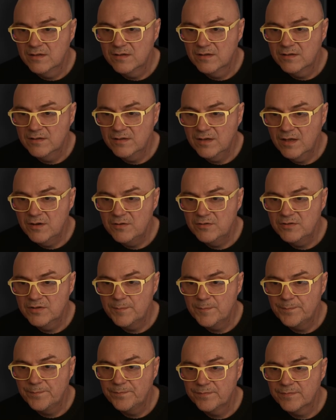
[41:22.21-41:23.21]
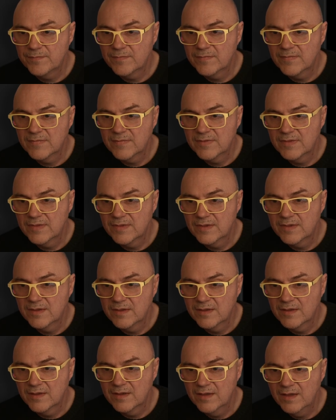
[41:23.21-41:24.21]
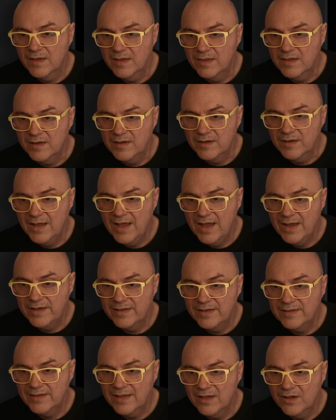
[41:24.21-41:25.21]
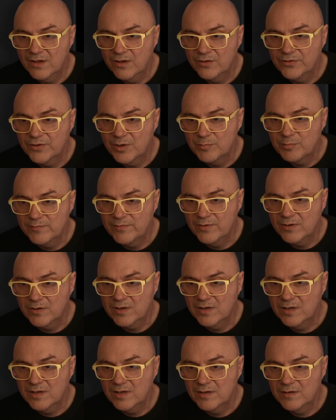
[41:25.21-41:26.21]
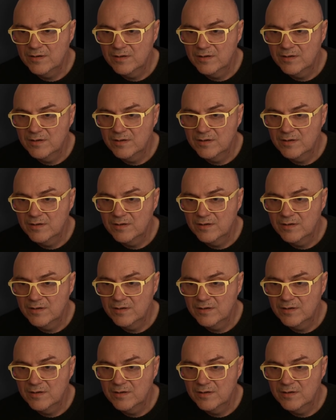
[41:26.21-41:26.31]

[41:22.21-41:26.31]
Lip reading: node, and then adding that on top of our color.